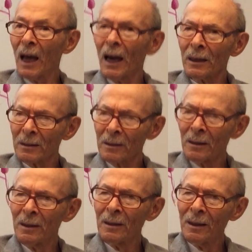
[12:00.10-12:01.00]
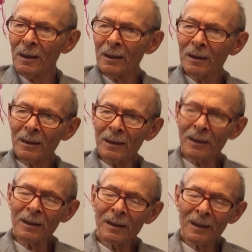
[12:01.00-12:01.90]
blocks.
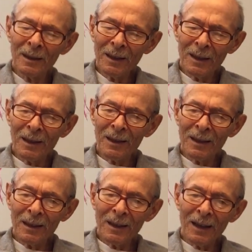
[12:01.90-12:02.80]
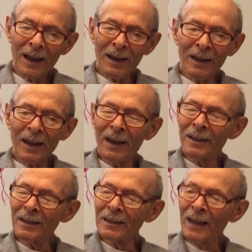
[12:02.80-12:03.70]
I
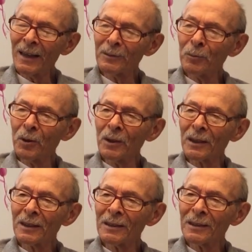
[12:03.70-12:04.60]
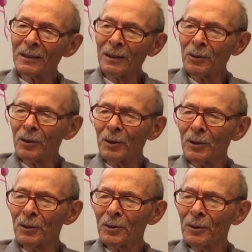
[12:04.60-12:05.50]
hated that walk.
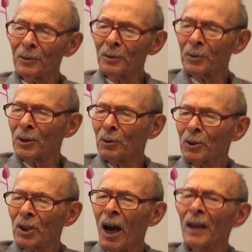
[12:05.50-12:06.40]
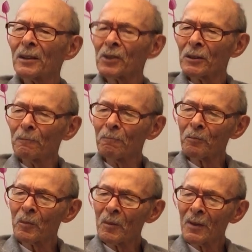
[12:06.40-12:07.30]
It was so tiresome.
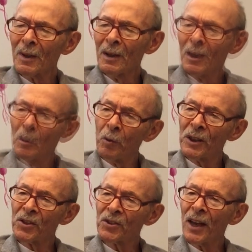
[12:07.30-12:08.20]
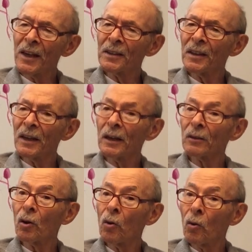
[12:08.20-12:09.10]
We stayed
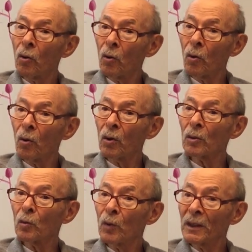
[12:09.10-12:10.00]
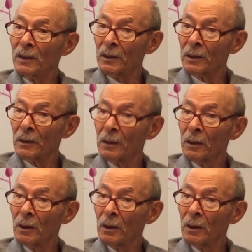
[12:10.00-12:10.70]
there all winter,